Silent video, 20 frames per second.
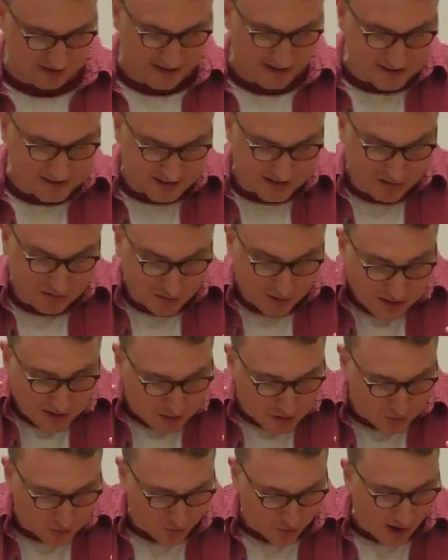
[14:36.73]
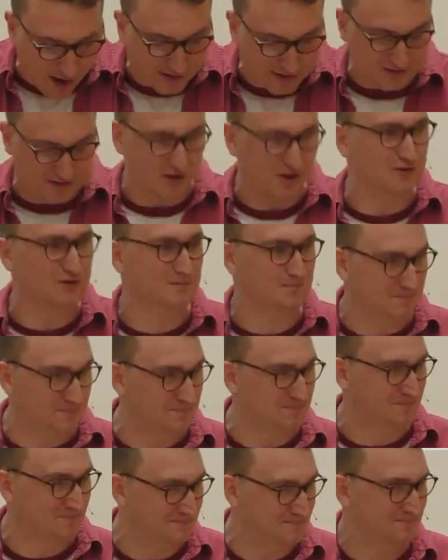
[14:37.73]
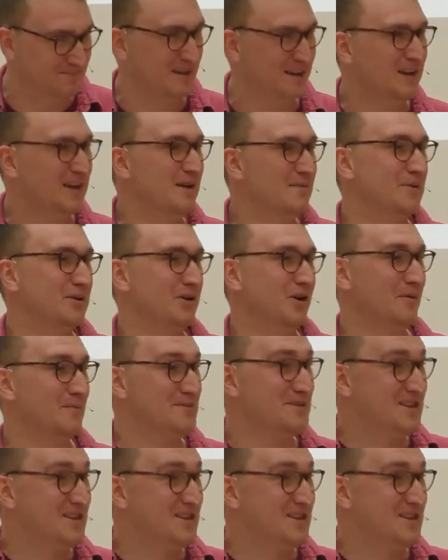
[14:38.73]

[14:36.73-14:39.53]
until in Christ those become